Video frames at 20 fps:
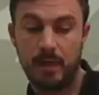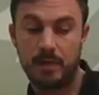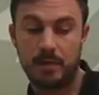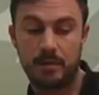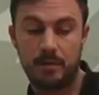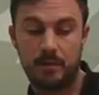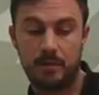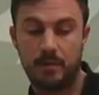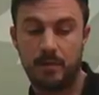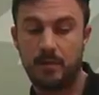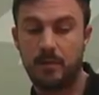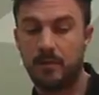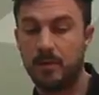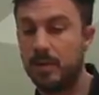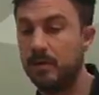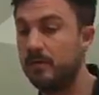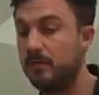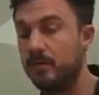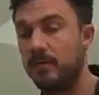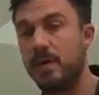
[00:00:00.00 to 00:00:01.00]
I started to look
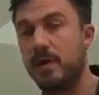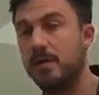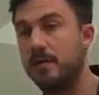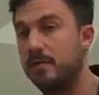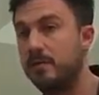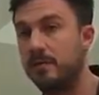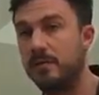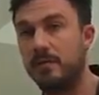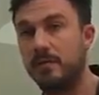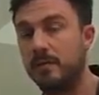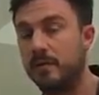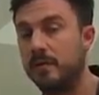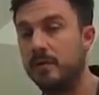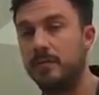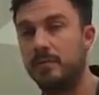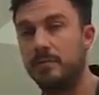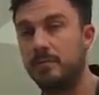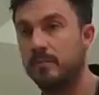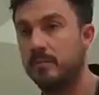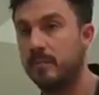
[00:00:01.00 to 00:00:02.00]
around for other, you
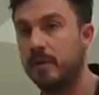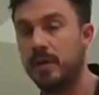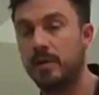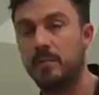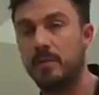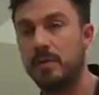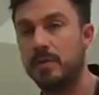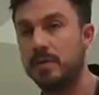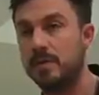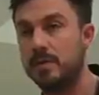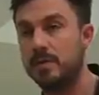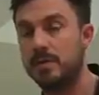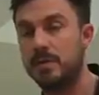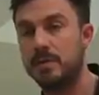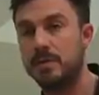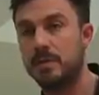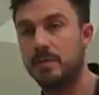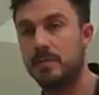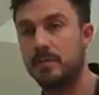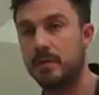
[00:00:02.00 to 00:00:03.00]
know, animation
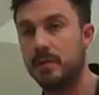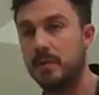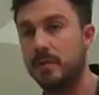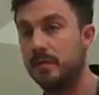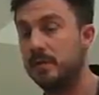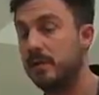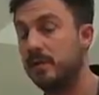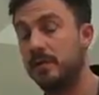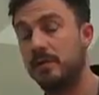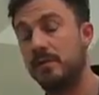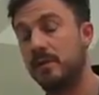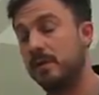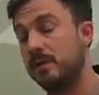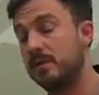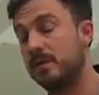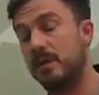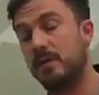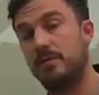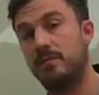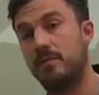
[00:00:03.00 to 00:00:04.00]
system that
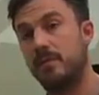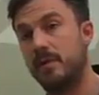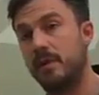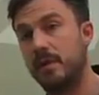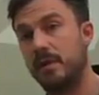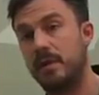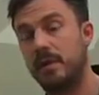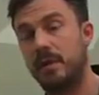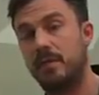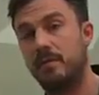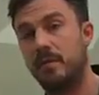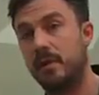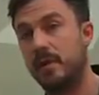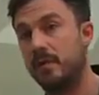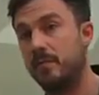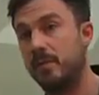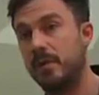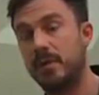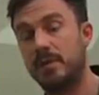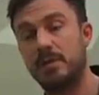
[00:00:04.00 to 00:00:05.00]
is out there, like Havoc
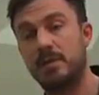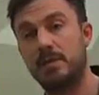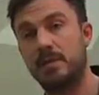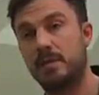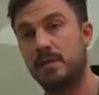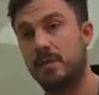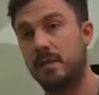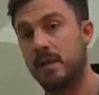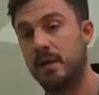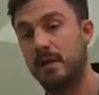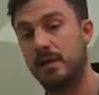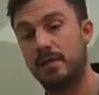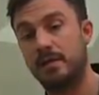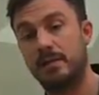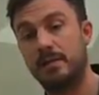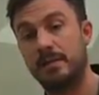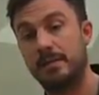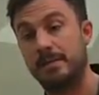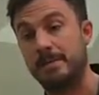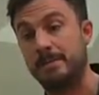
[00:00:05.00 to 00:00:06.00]
Animation, like
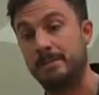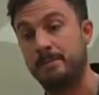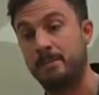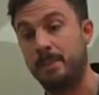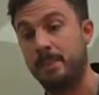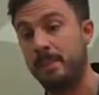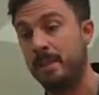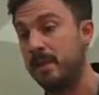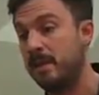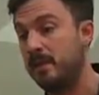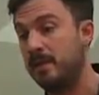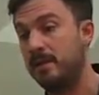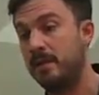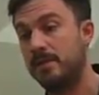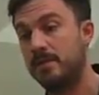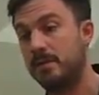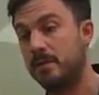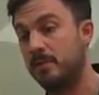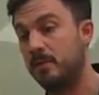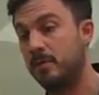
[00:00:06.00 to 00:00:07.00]

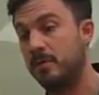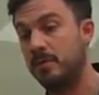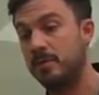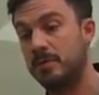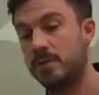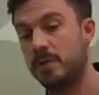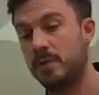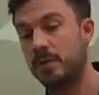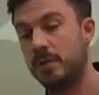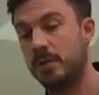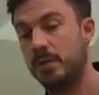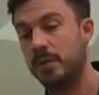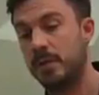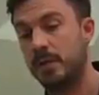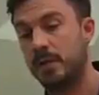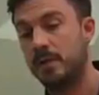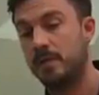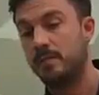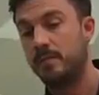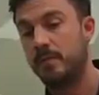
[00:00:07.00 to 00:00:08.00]
Natural Motion,
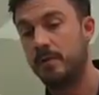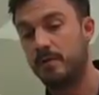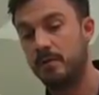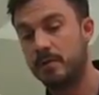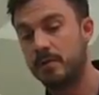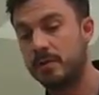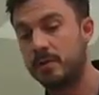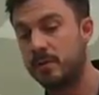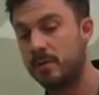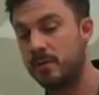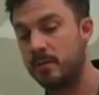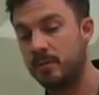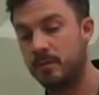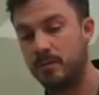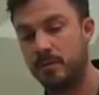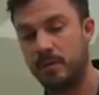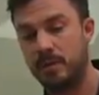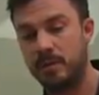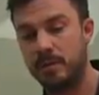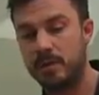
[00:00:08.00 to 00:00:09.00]
but
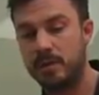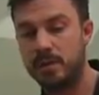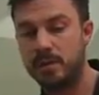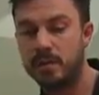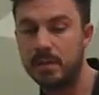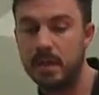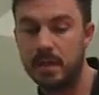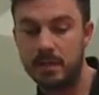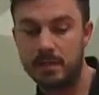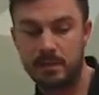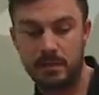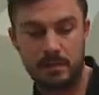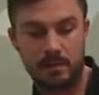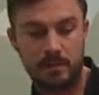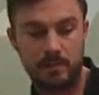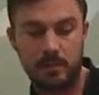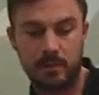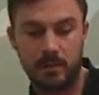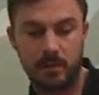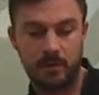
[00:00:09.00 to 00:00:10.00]
also since DICE is
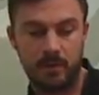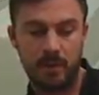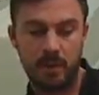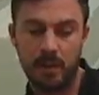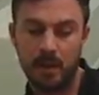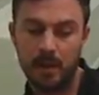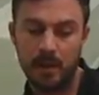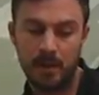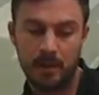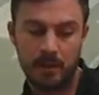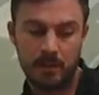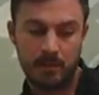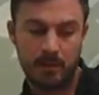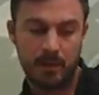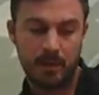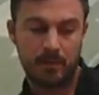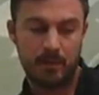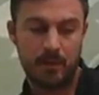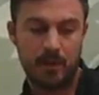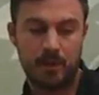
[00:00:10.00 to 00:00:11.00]
a part of EA and we
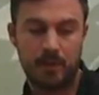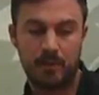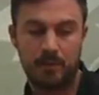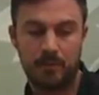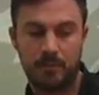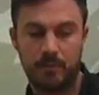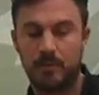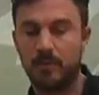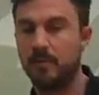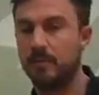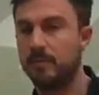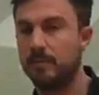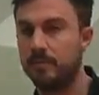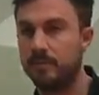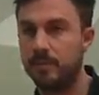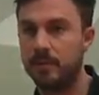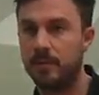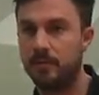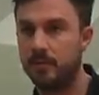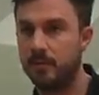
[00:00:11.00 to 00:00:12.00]
have a lot of, you know,
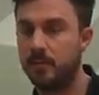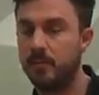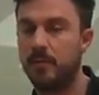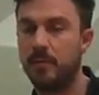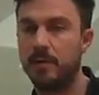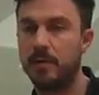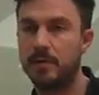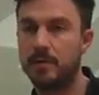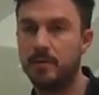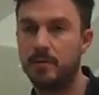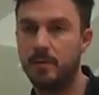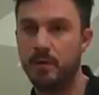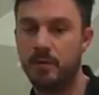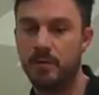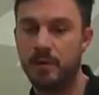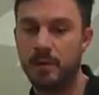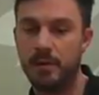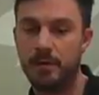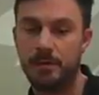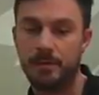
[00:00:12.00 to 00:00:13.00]
different projects going
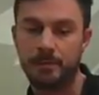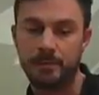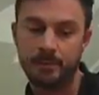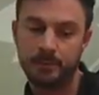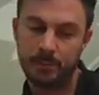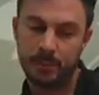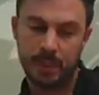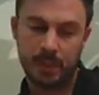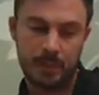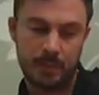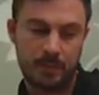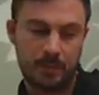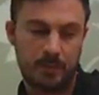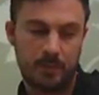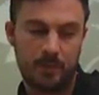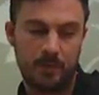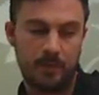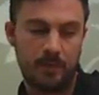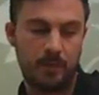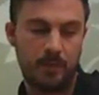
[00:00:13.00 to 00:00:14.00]
on there, I
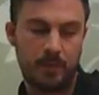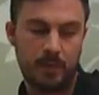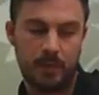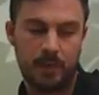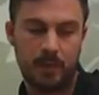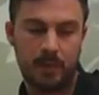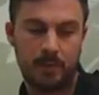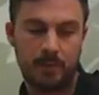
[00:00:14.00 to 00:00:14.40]
started to look